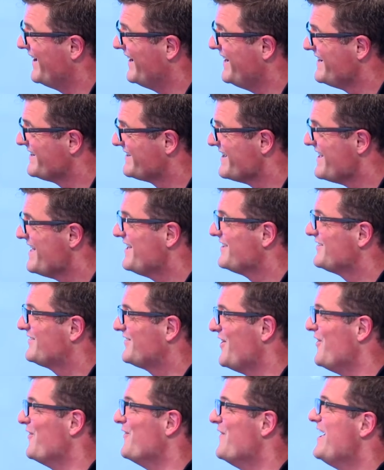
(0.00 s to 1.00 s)
right?
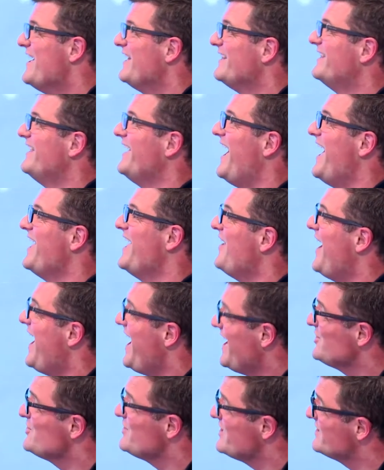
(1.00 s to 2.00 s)
So, the, and
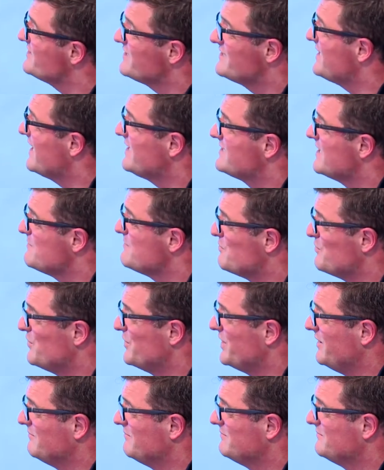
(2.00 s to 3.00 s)
actually, it's the exact same with
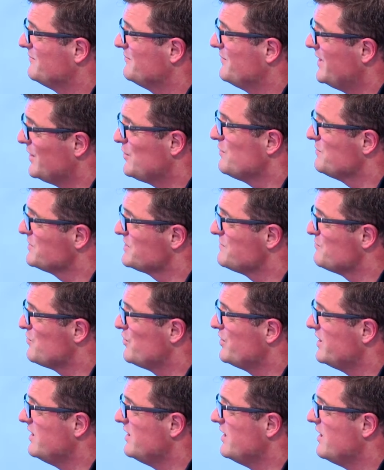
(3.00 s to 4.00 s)
money. When it comes to
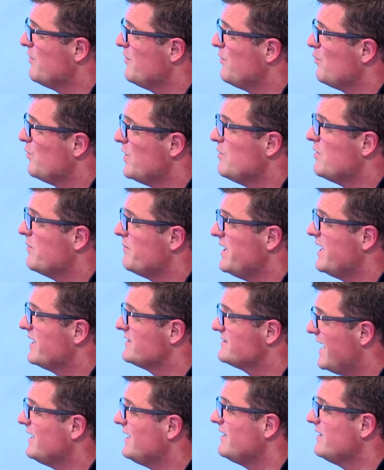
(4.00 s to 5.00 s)
money, we will be
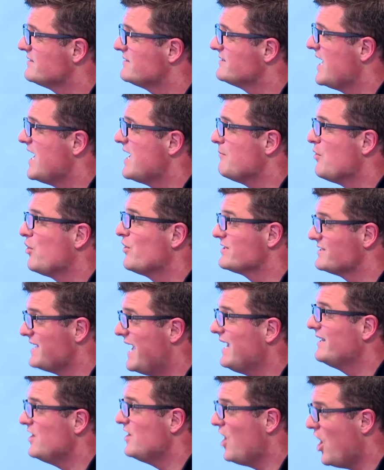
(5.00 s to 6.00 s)
exactly the same or
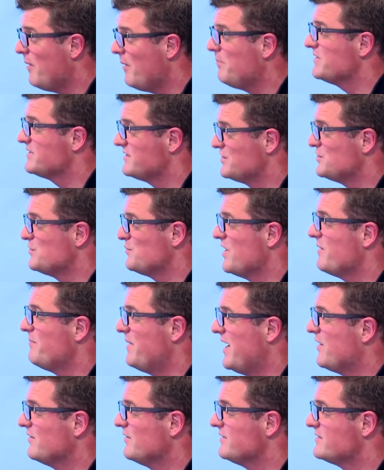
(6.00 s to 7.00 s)
exactly opposite to our
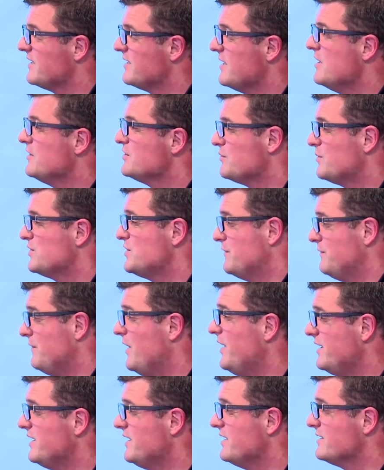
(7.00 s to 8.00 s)
parents. So what you
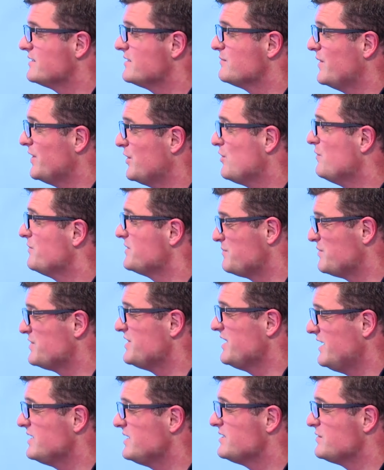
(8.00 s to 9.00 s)
find is, is when it comes
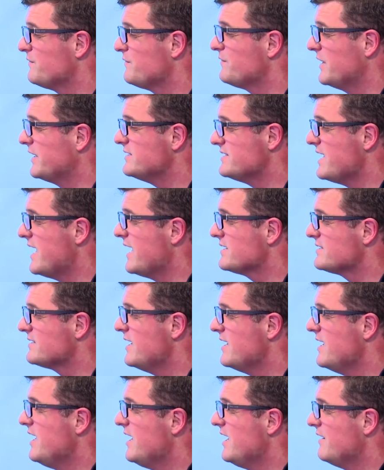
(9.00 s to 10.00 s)
particularly stuff like debt,
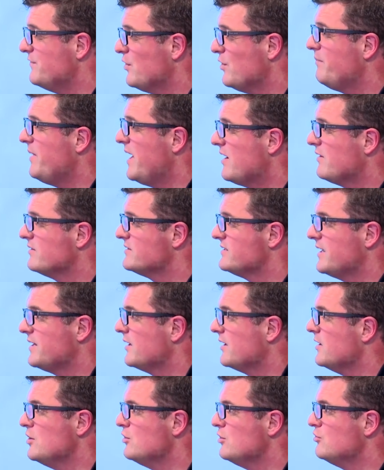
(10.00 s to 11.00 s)
if your parents had
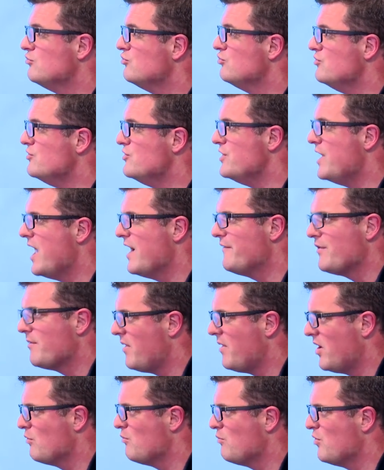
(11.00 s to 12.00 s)
to never
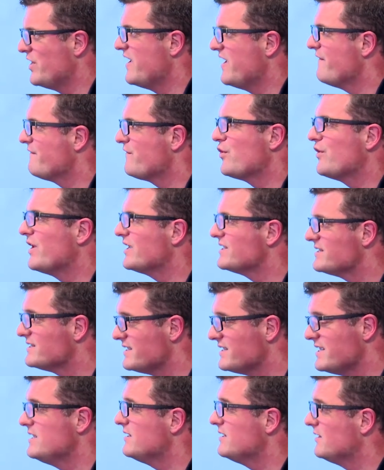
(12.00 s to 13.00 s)
borrow money for a
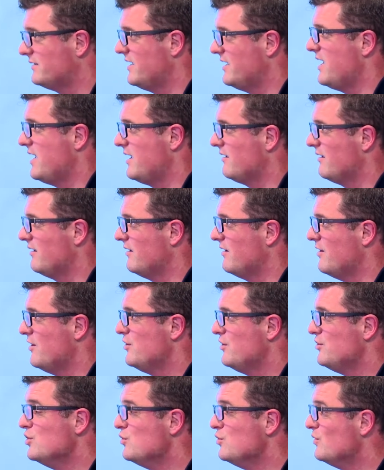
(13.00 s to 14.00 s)
single thing,
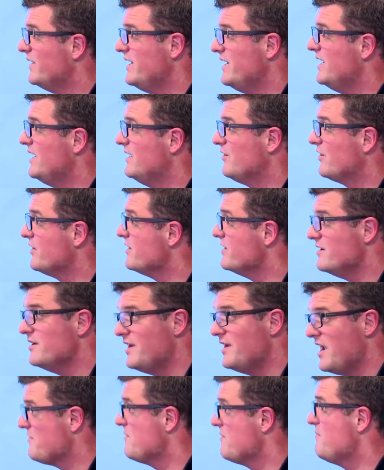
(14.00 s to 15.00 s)
you will either
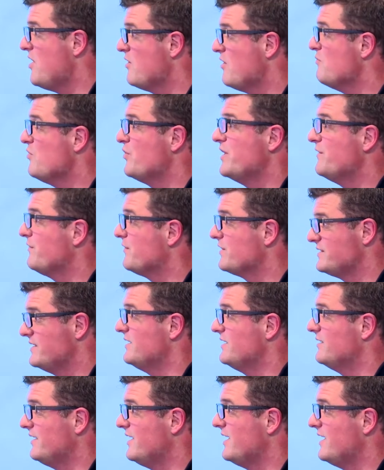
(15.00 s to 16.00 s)
never borrow money for a
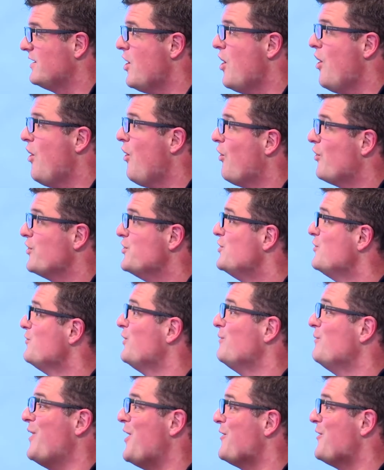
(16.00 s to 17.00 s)
single thing or you
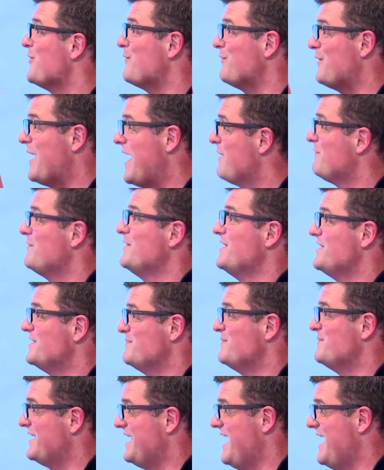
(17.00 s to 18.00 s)
will borrow for everything to
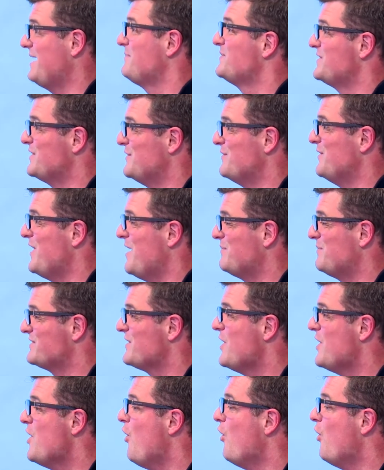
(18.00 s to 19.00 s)
be the absolute
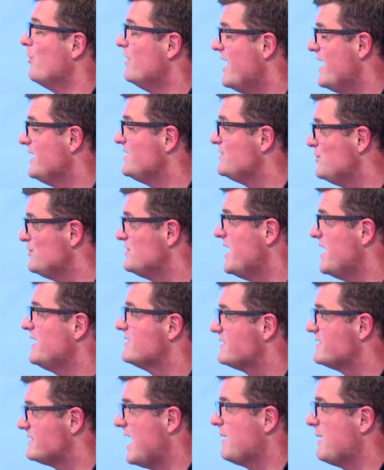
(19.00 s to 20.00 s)
opposite unless you take
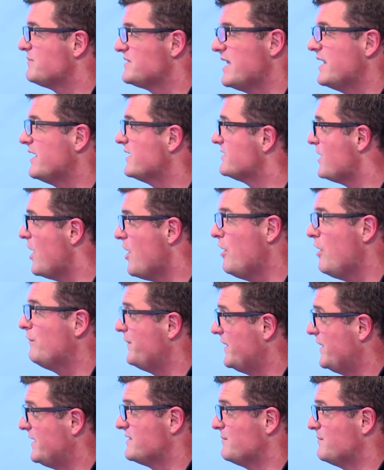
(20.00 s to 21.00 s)
steps and it's all
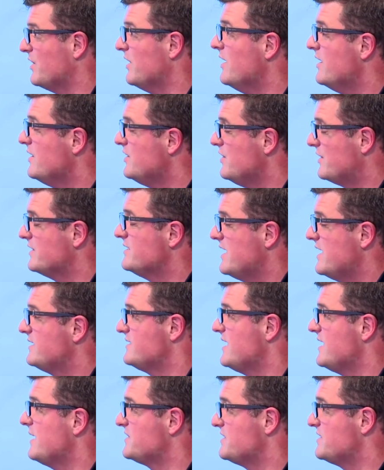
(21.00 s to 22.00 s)
fixable you can take
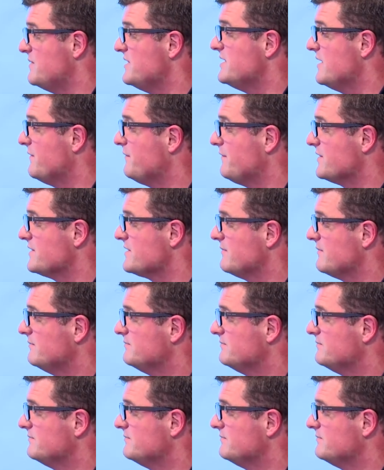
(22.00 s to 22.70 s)
steps to be different